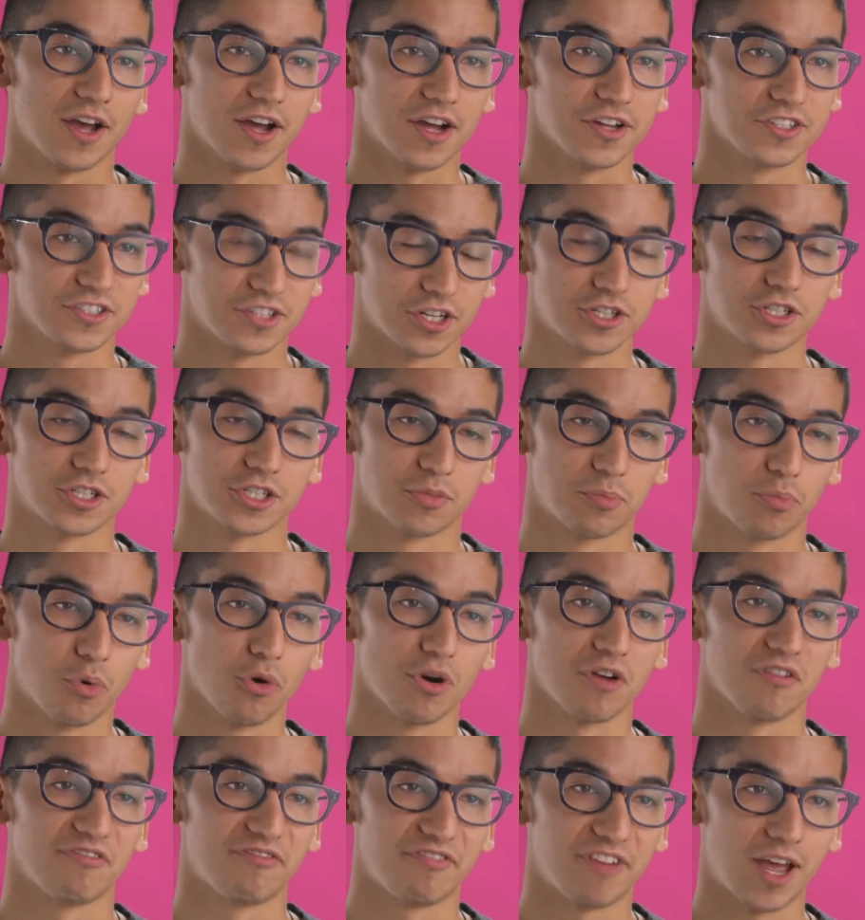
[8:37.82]
such a
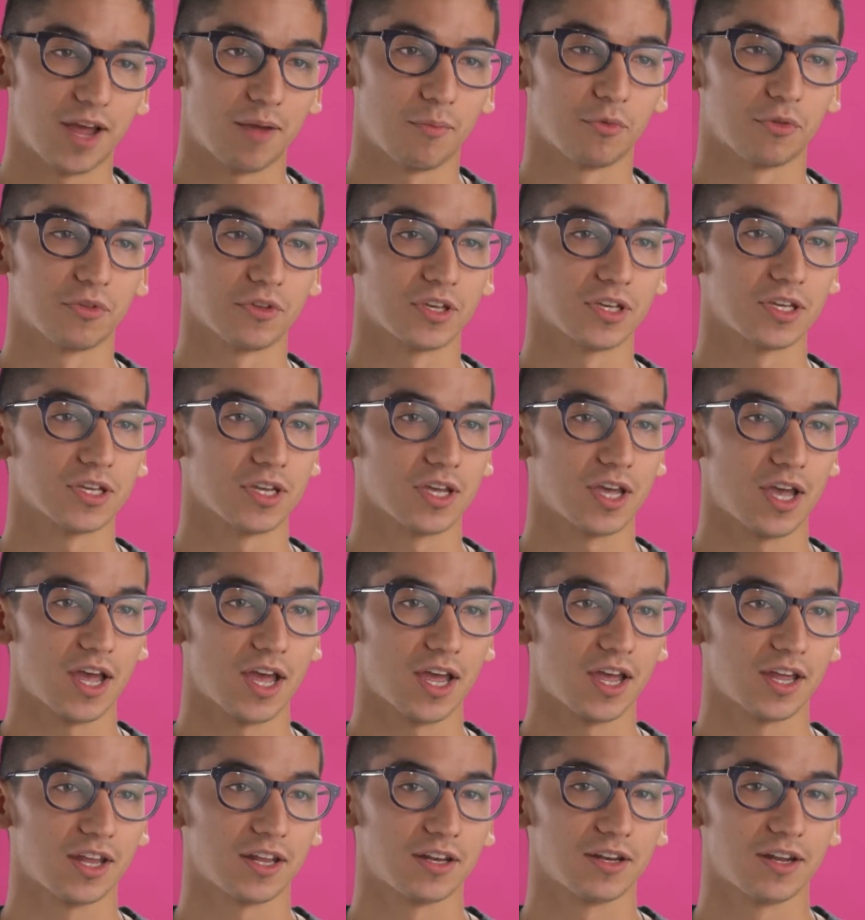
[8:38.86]
supportive family
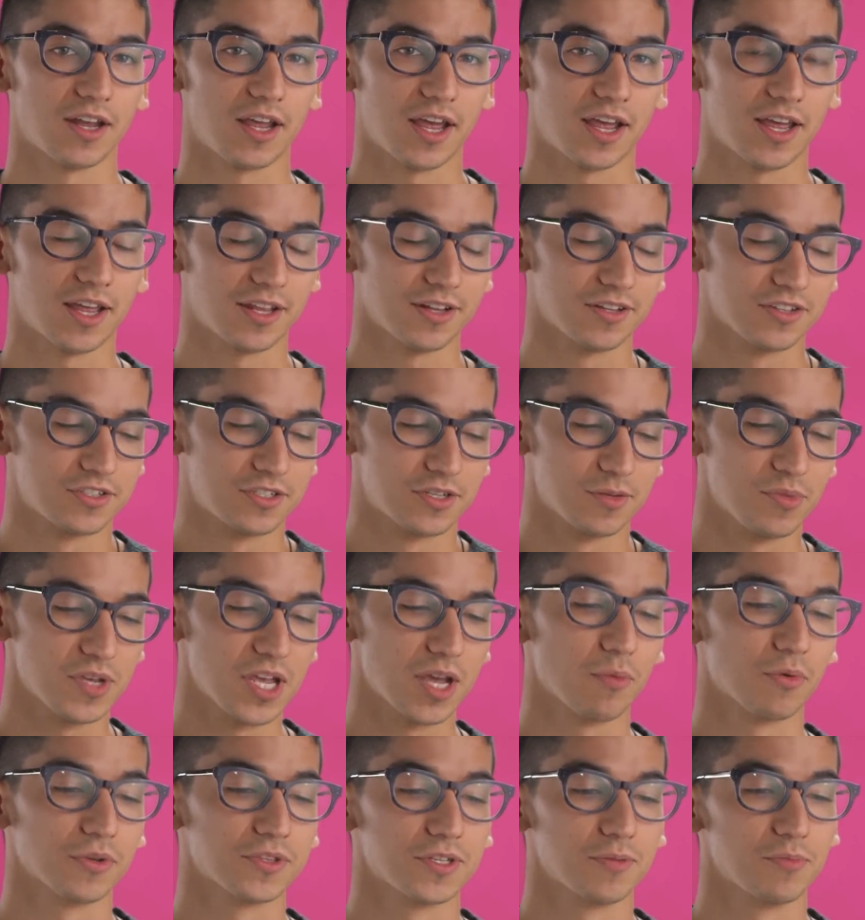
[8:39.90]
and to be
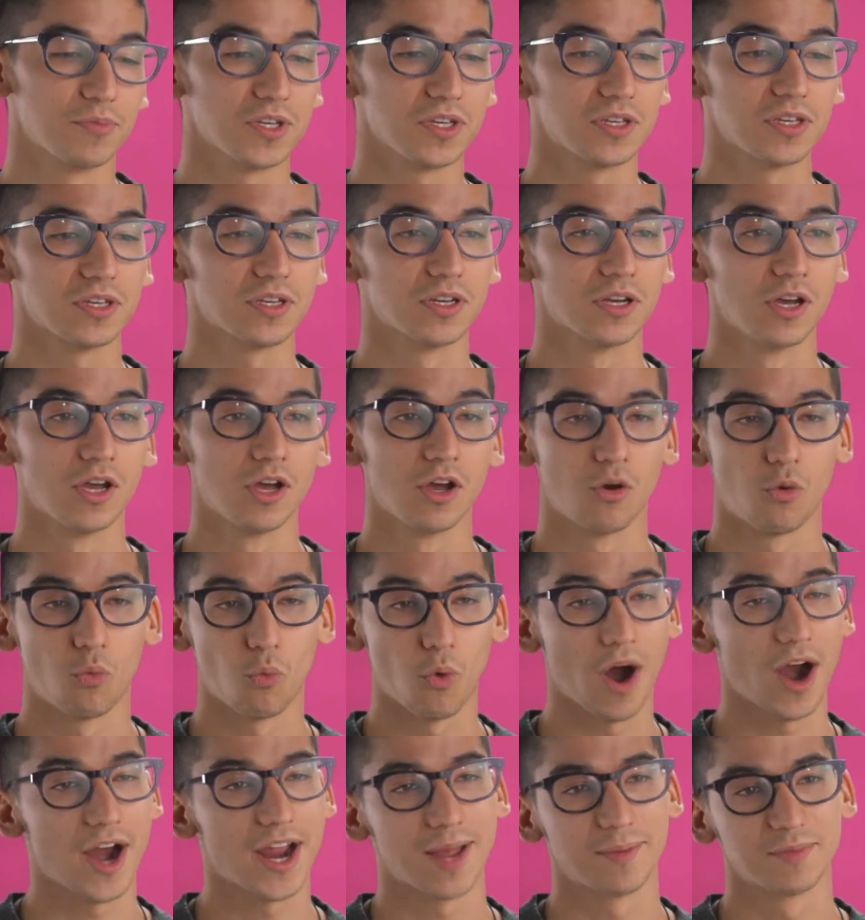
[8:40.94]
able to be
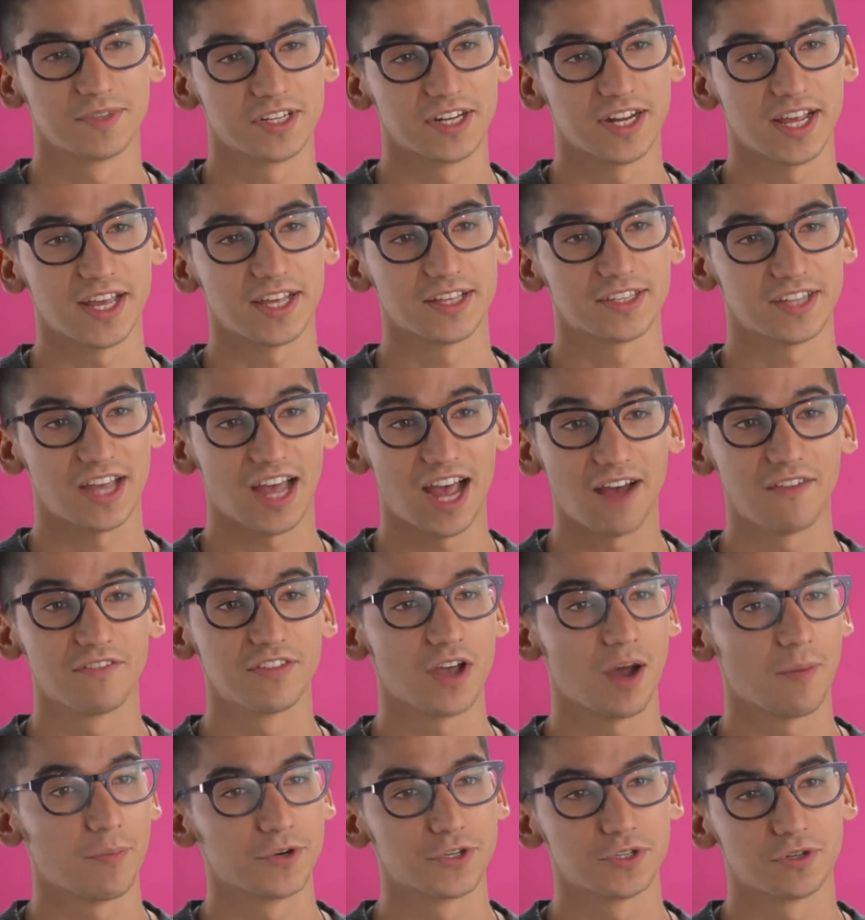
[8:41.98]
where I am today, to have the
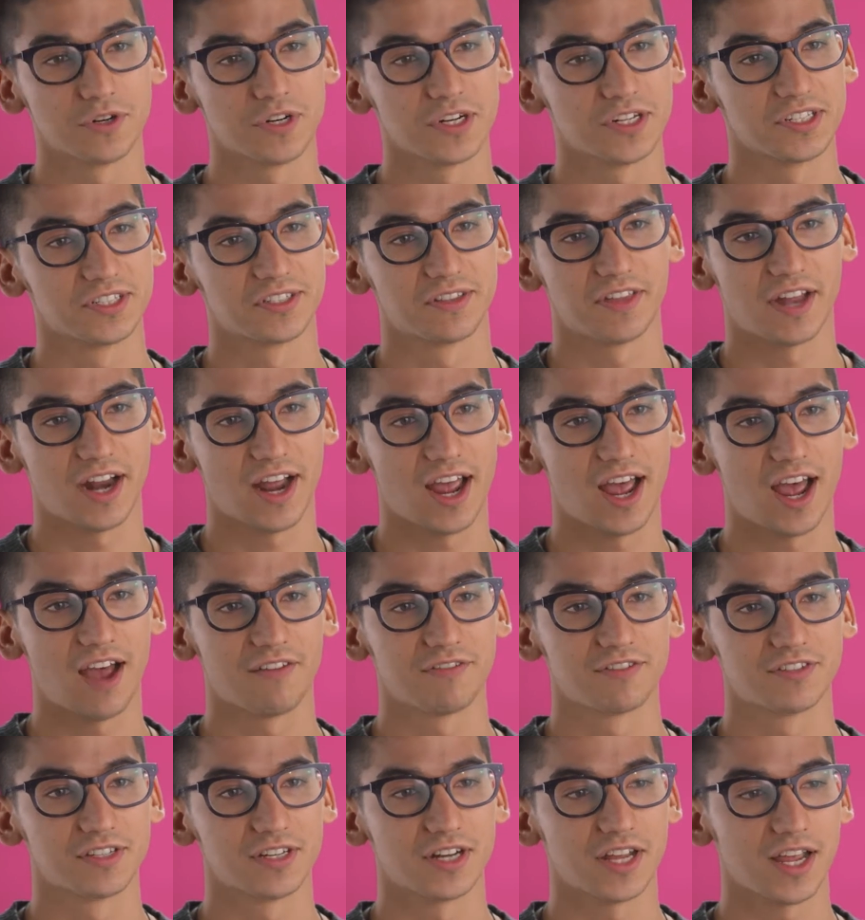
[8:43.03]
opportunities that I
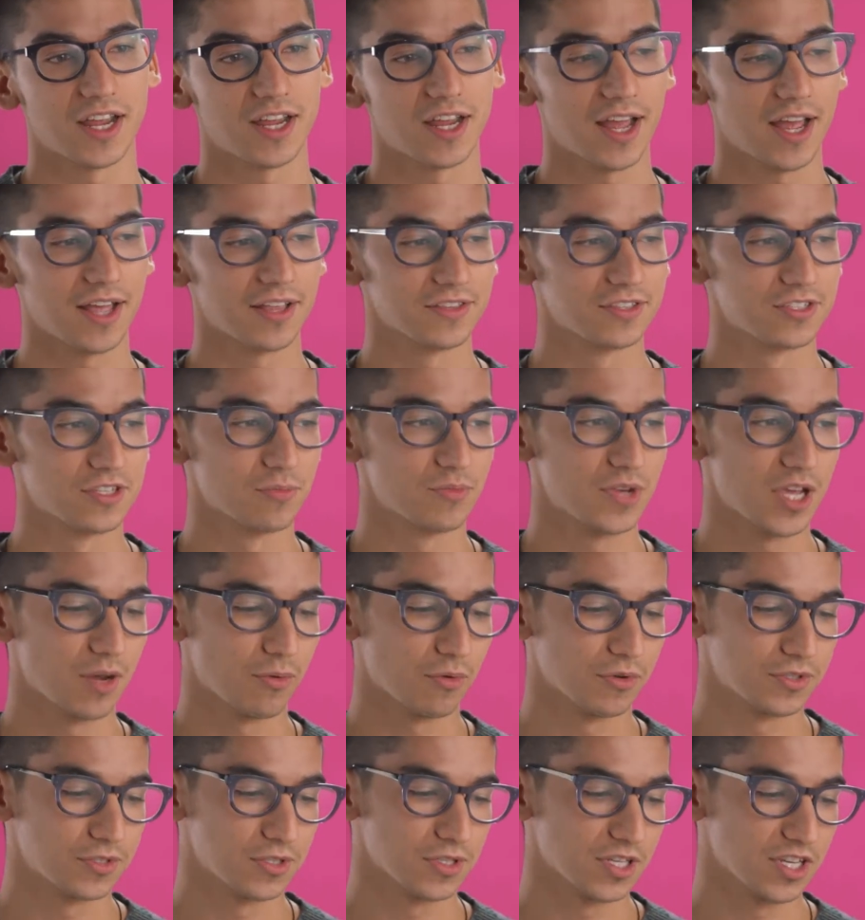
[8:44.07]
have today, and to be
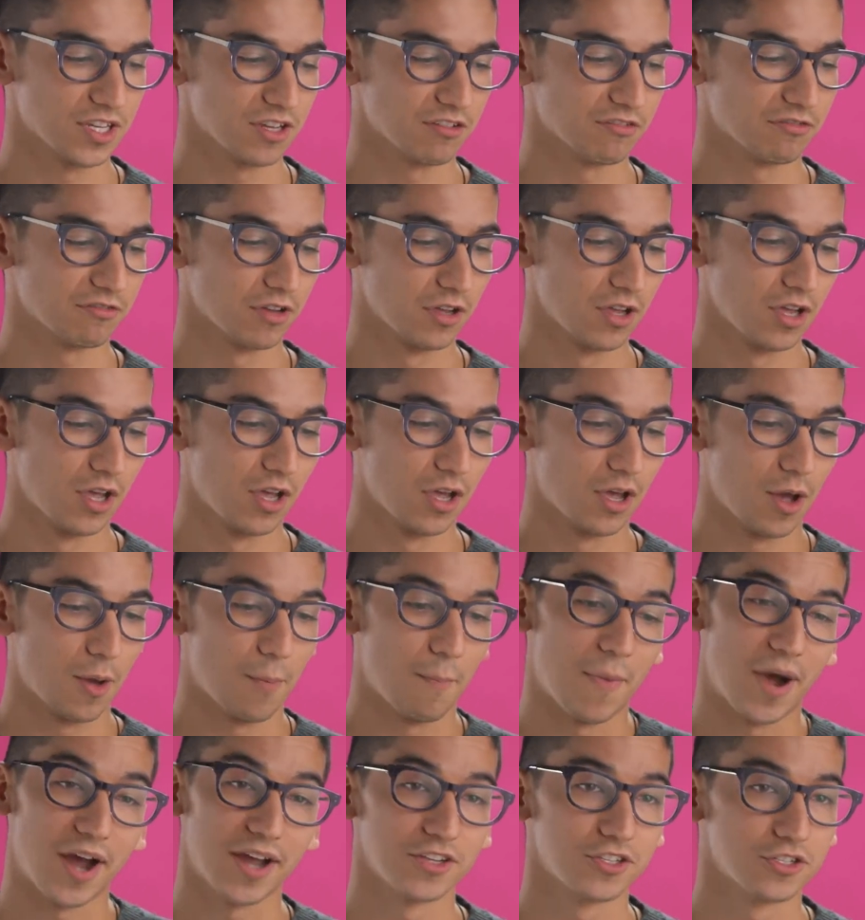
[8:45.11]
able to give
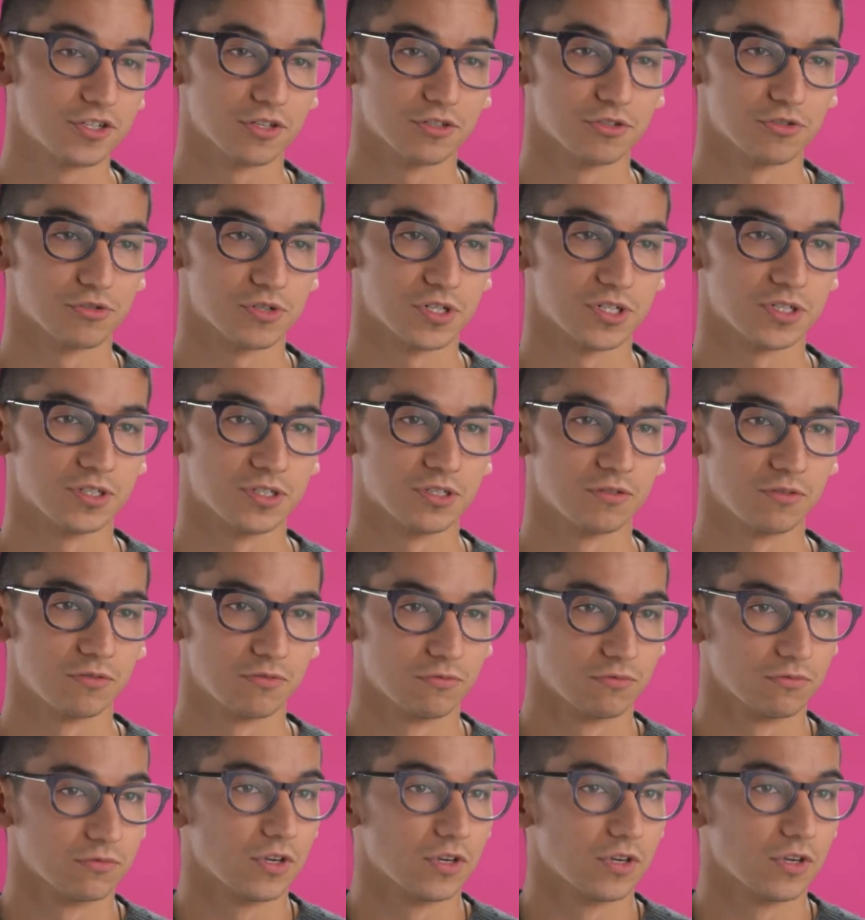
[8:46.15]
my children